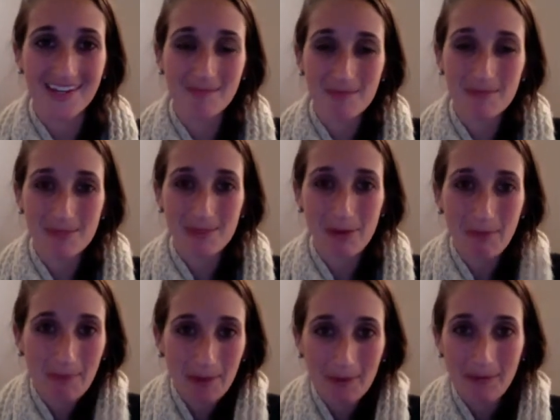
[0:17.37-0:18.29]
and I'm
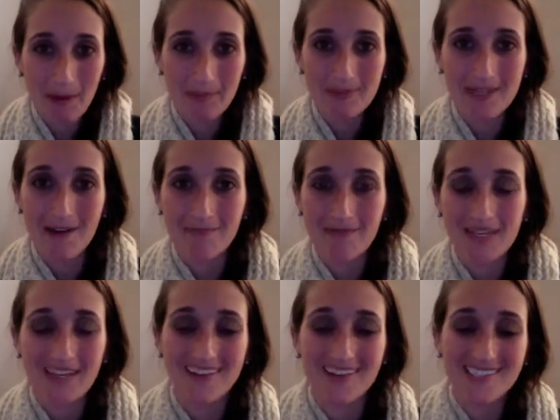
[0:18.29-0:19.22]
super bummed out
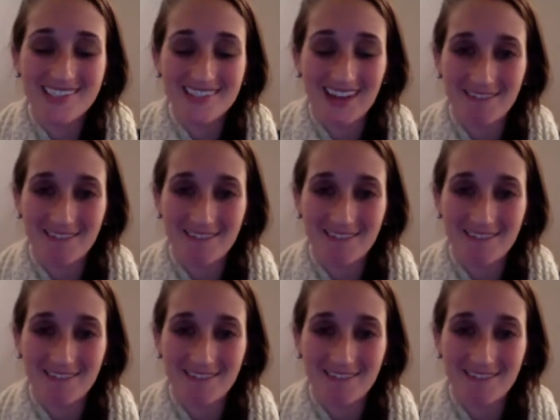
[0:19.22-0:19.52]
because